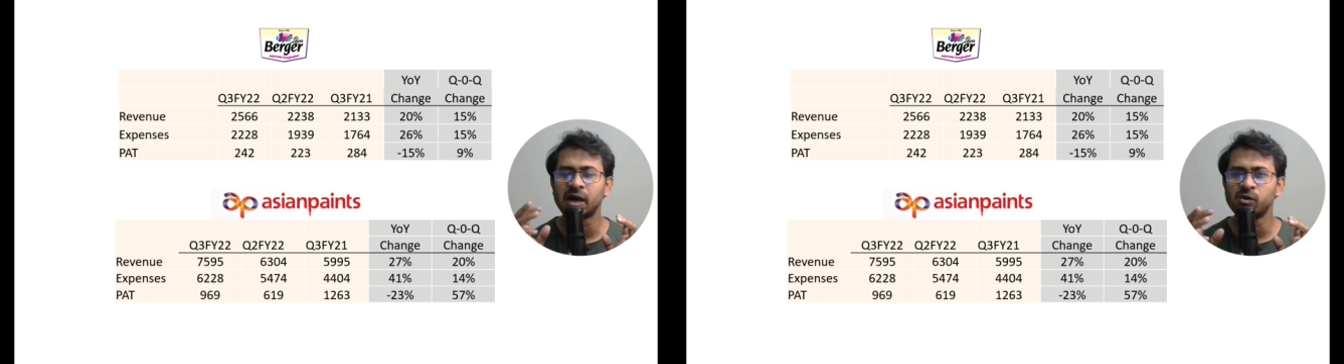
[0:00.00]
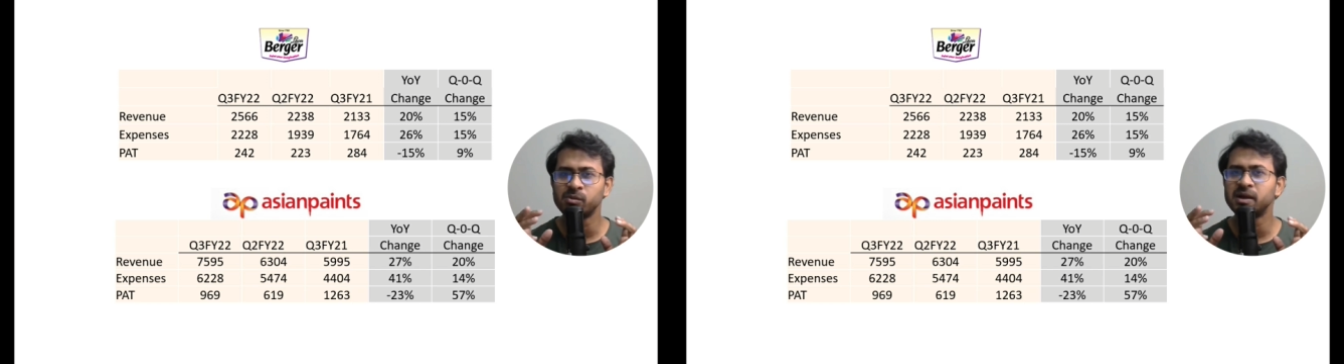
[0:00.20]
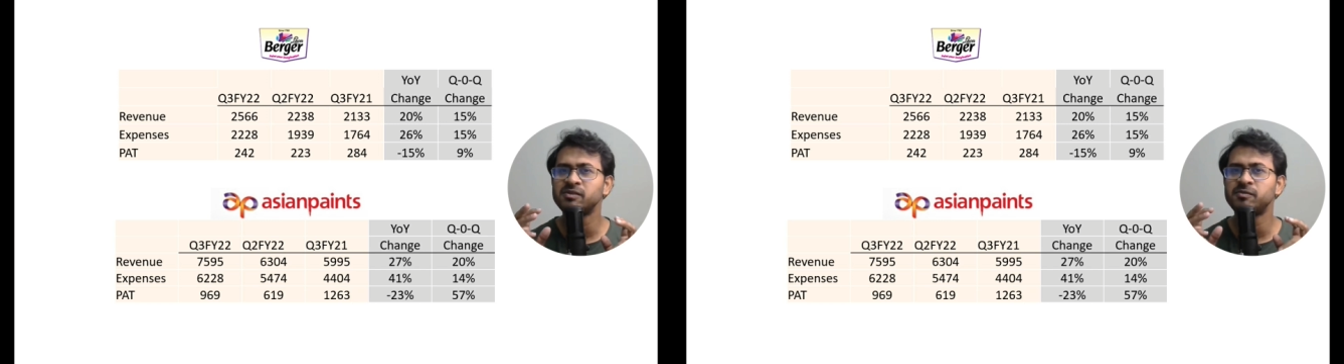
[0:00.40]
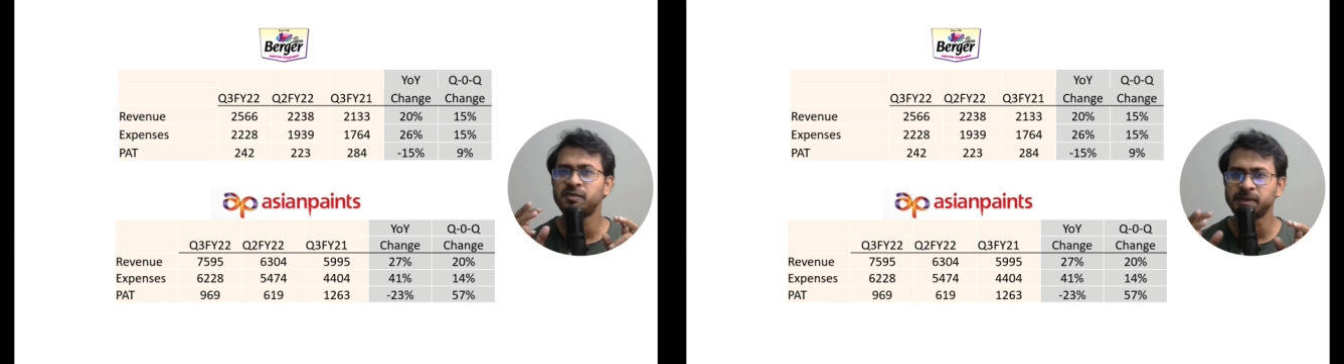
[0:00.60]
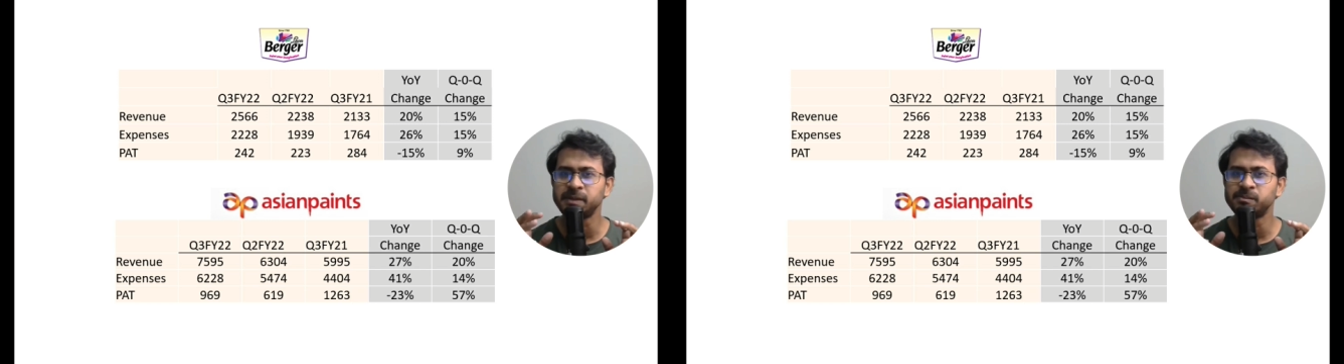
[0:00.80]
down by
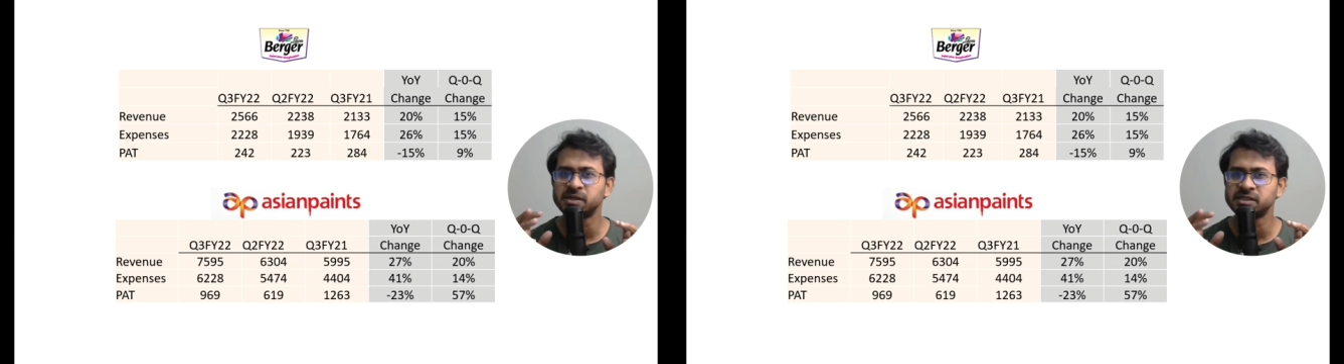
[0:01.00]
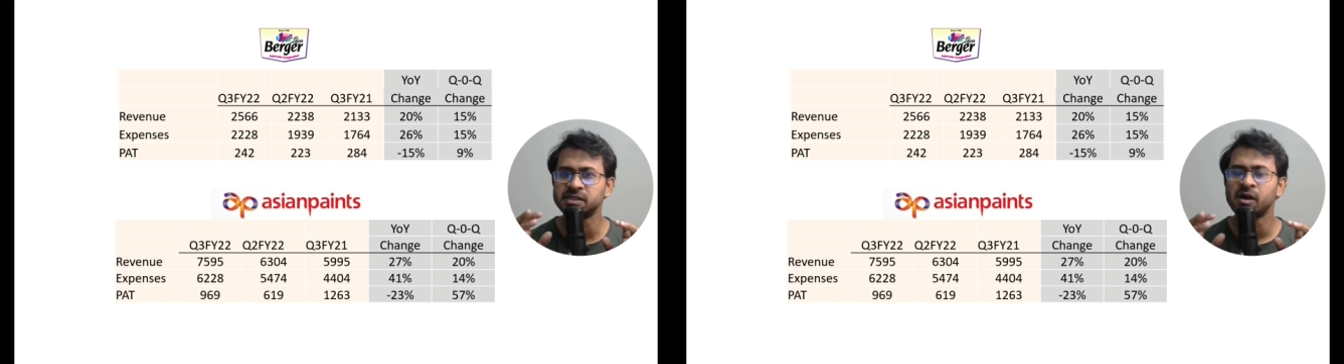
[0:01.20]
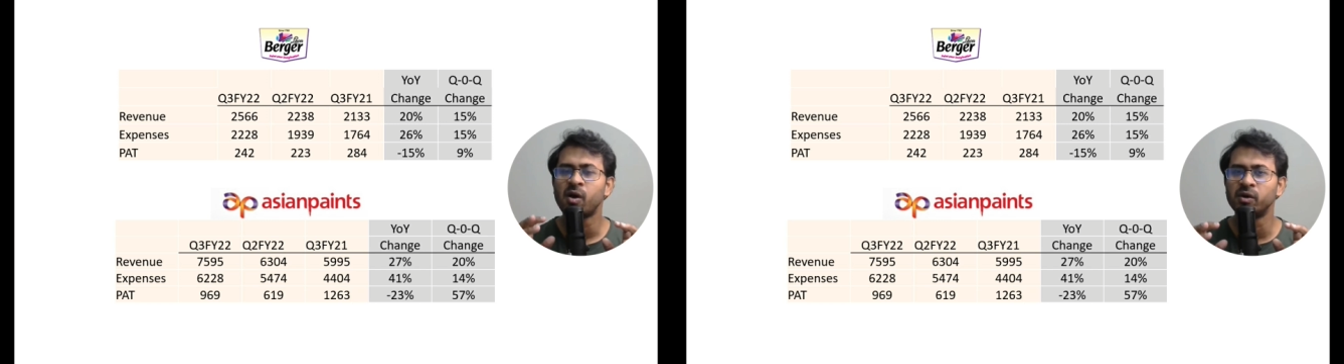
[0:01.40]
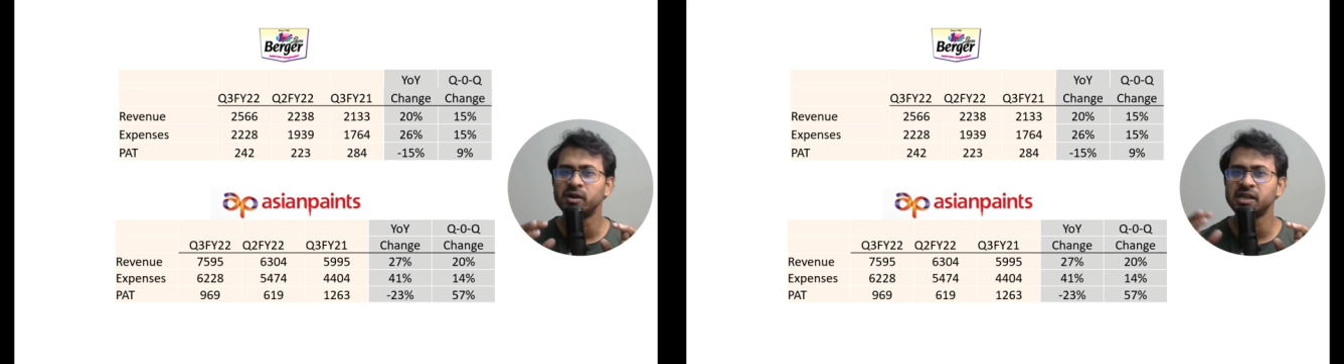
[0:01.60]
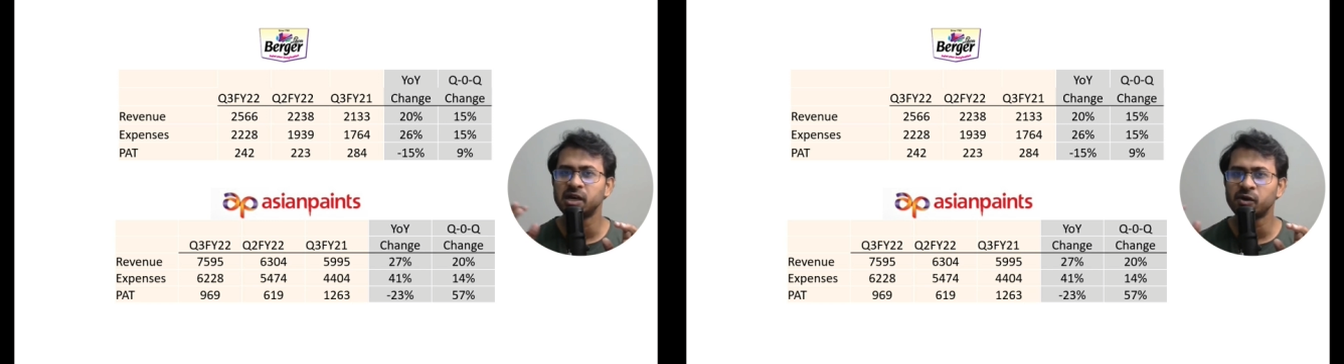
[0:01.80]
15%
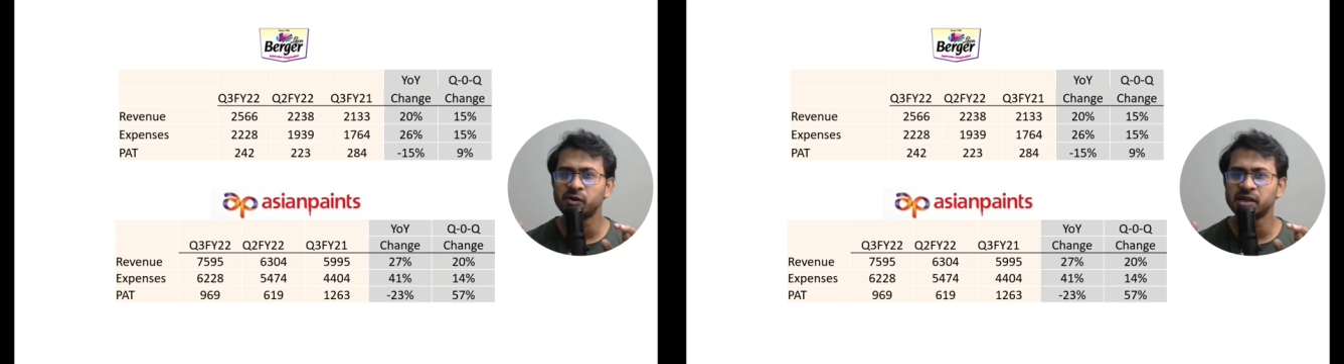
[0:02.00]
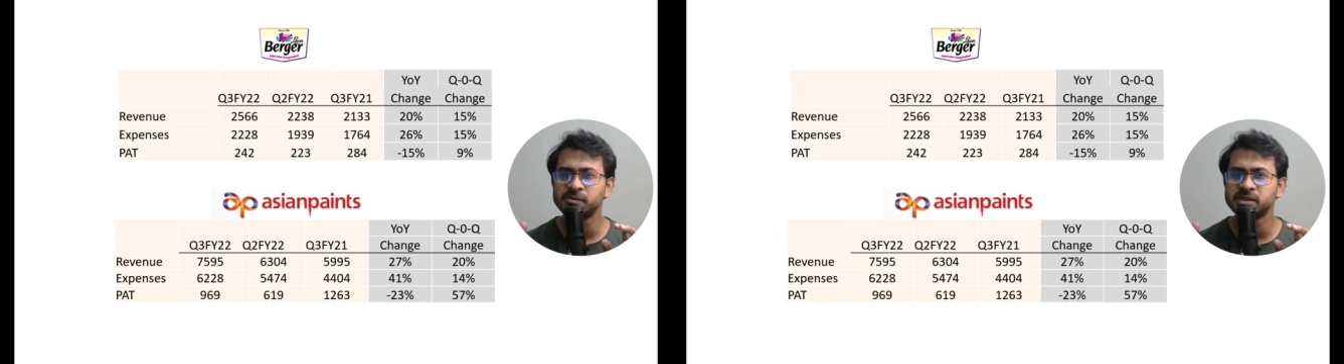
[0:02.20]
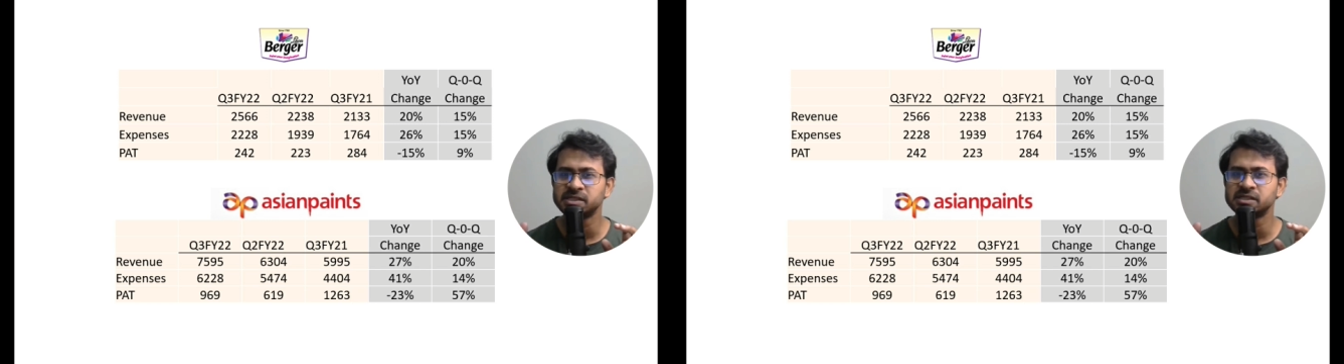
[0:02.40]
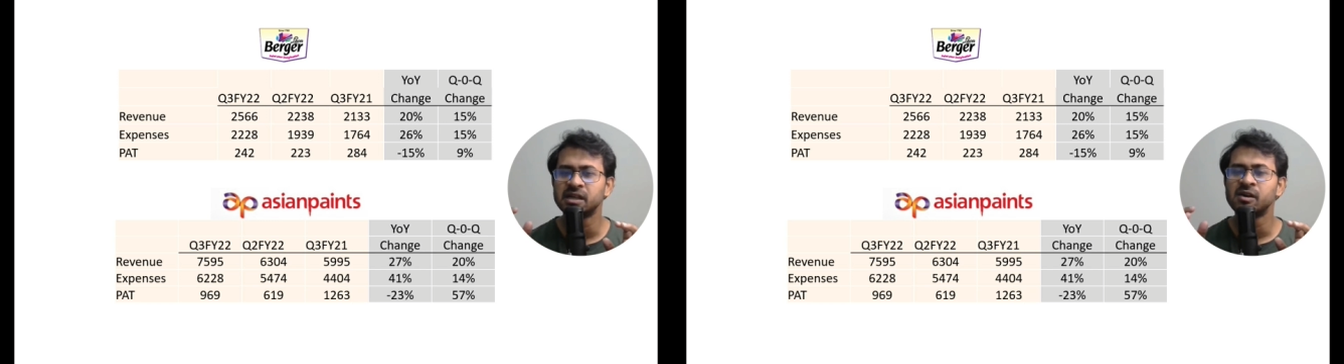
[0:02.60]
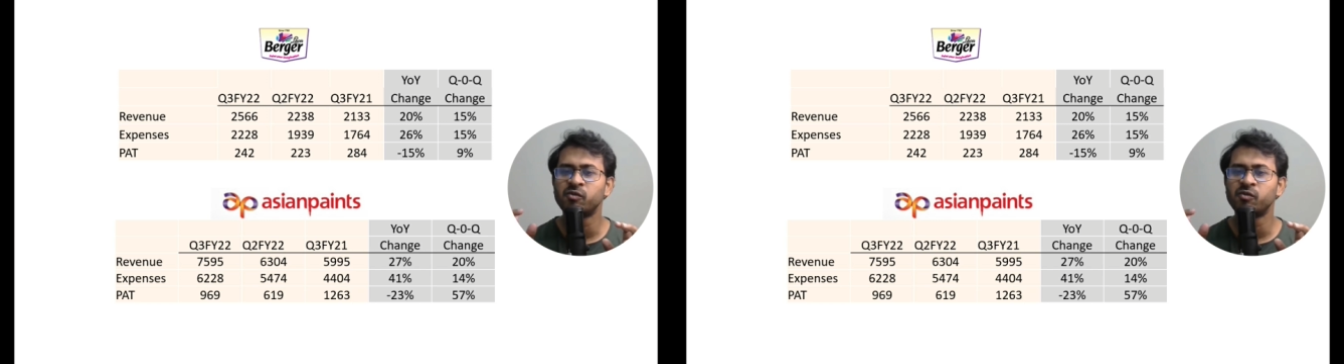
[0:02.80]
on year-on-year basis.